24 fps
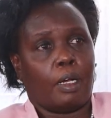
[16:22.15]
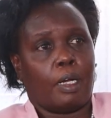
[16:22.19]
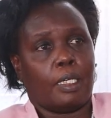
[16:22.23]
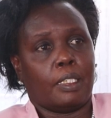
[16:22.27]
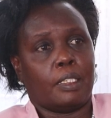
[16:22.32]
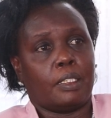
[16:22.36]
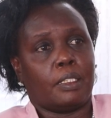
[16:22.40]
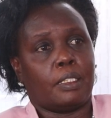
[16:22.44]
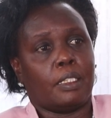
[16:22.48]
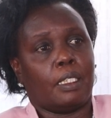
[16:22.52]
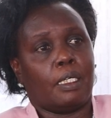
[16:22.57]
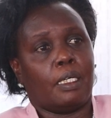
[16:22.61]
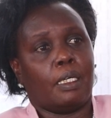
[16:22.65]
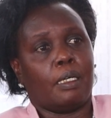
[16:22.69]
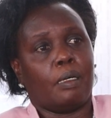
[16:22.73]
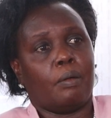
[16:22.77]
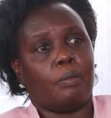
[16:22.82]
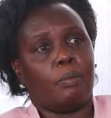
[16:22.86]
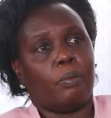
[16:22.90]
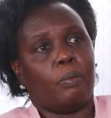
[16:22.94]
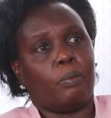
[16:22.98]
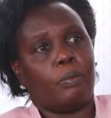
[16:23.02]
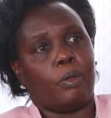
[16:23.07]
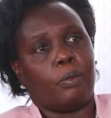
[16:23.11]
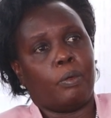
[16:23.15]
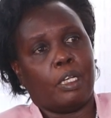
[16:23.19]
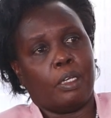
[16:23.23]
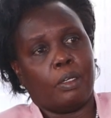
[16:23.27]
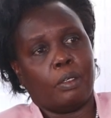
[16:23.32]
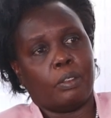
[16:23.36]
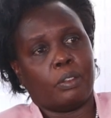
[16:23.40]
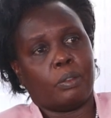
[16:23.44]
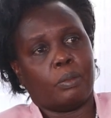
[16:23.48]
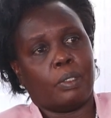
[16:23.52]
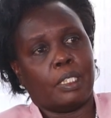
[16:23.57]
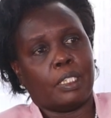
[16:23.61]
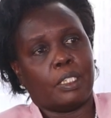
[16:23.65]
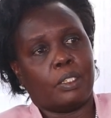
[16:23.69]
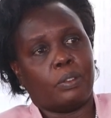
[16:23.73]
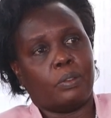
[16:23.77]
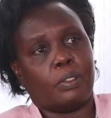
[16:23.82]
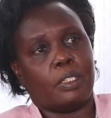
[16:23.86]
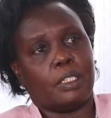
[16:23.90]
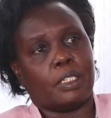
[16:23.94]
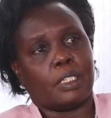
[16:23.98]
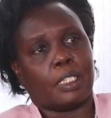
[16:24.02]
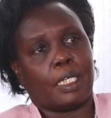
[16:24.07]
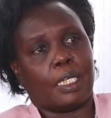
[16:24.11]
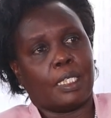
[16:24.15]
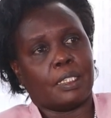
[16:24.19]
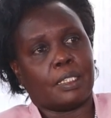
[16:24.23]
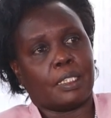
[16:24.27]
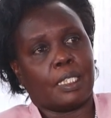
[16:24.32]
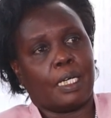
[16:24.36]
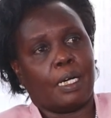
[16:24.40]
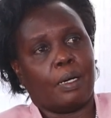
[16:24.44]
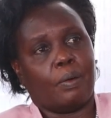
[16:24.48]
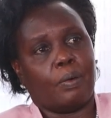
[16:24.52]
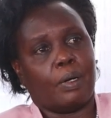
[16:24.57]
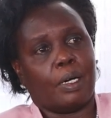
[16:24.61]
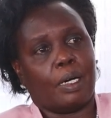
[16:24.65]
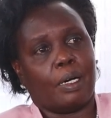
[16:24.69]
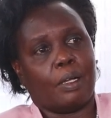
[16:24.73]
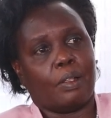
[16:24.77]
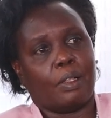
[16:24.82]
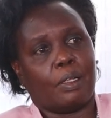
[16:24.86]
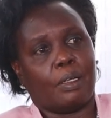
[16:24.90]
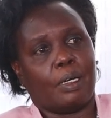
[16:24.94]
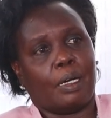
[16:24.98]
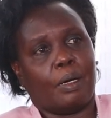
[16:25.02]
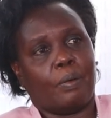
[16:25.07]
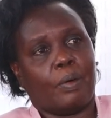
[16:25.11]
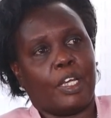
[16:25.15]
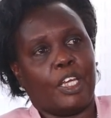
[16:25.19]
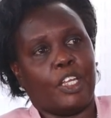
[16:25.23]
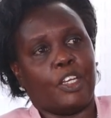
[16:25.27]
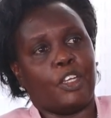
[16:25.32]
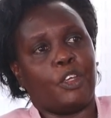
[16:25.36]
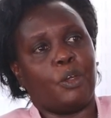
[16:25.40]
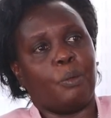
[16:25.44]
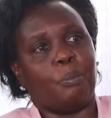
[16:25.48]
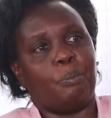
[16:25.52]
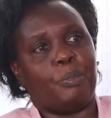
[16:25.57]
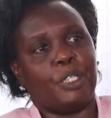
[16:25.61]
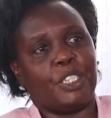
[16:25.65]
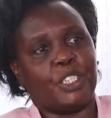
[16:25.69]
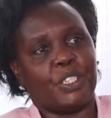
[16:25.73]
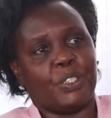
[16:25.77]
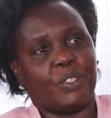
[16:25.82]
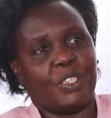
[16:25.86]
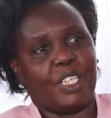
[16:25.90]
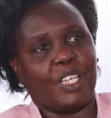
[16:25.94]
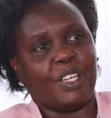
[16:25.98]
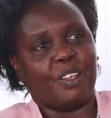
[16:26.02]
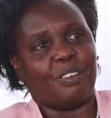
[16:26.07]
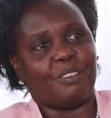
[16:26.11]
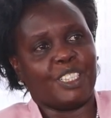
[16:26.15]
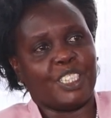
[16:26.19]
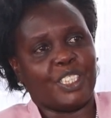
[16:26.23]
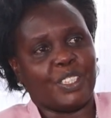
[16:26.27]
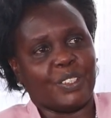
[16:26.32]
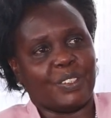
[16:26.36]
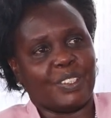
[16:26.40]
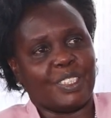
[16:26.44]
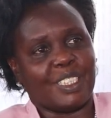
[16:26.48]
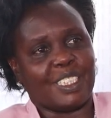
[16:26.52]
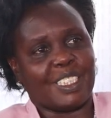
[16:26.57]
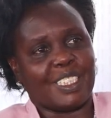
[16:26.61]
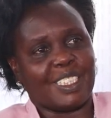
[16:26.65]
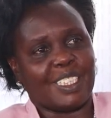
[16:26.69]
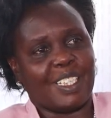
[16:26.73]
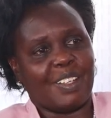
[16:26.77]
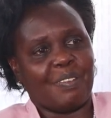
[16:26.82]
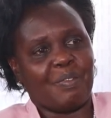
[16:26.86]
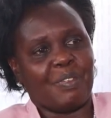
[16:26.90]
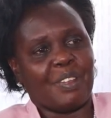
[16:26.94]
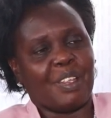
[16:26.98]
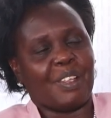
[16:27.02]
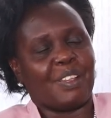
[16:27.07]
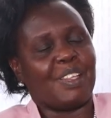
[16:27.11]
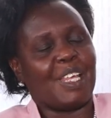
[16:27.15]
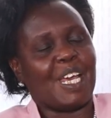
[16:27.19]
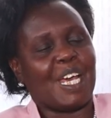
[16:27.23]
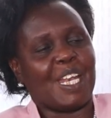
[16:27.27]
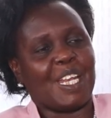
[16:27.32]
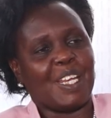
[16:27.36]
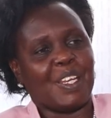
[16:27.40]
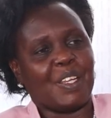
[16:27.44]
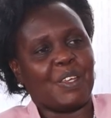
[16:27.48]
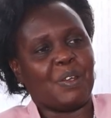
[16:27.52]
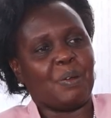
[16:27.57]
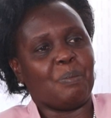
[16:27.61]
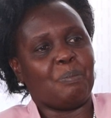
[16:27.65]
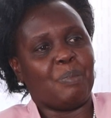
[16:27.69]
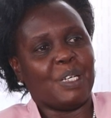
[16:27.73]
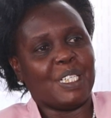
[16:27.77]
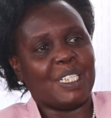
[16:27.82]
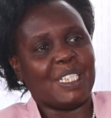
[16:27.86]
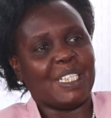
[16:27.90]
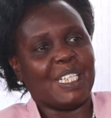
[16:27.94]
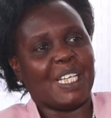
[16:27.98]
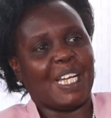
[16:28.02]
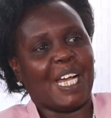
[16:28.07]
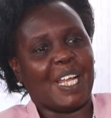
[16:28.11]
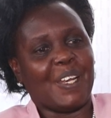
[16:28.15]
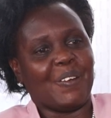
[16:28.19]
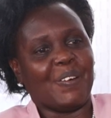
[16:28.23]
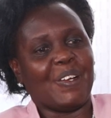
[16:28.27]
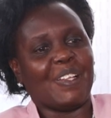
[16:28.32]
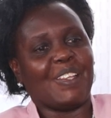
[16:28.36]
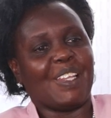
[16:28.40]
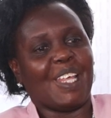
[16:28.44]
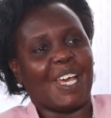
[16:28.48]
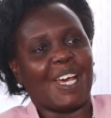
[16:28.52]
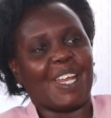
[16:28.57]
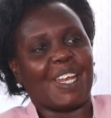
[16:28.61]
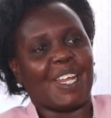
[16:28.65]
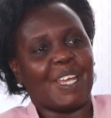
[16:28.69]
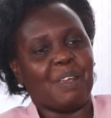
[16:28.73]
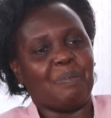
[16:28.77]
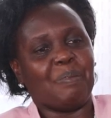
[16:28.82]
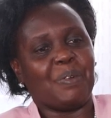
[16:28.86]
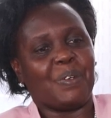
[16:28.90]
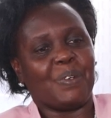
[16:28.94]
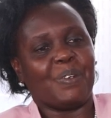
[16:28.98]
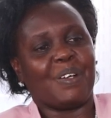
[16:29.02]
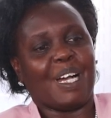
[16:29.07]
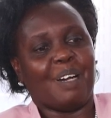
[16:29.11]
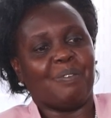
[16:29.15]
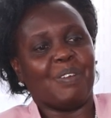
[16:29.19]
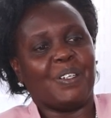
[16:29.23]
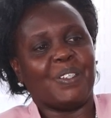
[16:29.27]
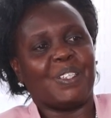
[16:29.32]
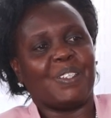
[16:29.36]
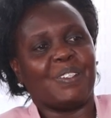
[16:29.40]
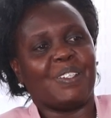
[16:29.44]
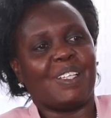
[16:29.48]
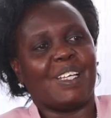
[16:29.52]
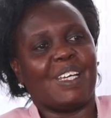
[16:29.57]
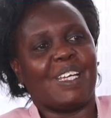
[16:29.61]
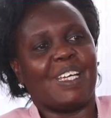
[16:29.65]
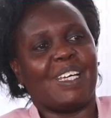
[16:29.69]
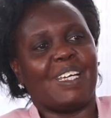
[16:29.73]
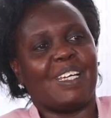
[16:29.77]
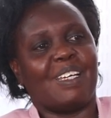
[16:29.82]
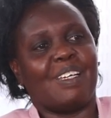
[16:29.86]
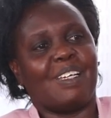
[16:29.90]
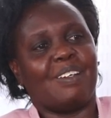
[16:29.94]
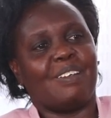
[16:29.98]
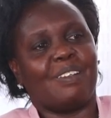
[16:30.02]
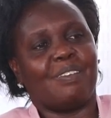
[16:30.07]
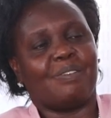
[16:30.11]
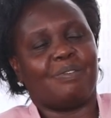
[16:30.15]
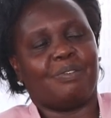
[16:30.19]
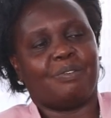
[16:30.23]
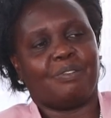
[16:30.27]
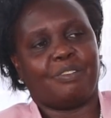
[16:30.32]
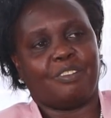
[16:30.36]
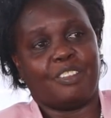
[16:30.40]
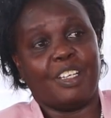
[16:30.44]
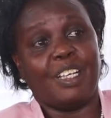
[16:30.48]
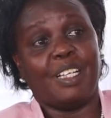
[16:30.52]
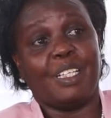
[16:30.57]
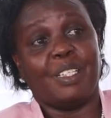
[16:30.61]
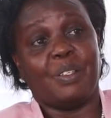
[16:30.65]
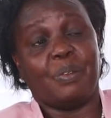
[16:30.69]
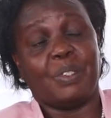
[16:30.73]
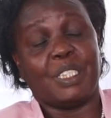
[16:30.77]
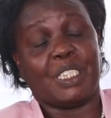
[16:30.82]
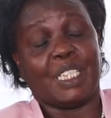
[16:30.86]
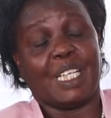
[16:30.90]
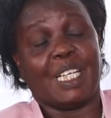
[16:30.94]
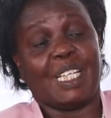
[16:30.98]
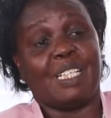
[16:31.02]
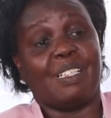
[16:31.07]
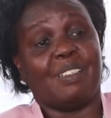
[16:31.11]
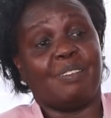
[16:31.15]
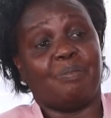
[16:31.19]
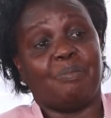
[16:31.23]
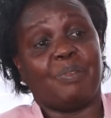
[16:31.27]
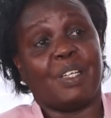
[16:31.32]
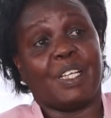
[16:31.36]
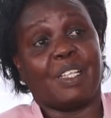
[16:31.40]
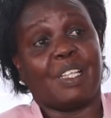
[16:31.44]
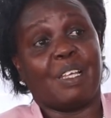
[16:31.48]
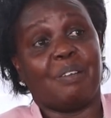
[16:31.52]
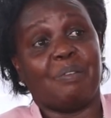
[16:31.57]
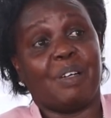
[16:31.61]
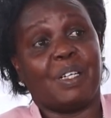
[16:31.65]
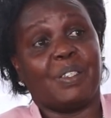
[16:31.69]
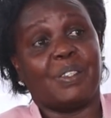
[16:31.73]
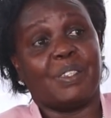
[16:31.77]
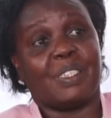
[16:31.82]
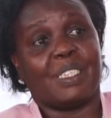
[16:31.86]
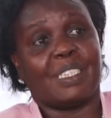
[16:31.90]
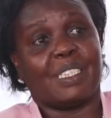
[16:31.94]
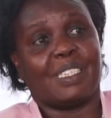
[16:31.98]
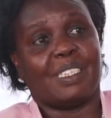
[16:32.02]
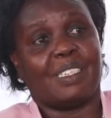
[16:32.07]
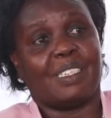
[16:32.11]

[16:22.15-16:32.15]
And we will not want to discuss our incubation innovations. They are incubating, and when they are ripe to come out to the field, we shall bring them out.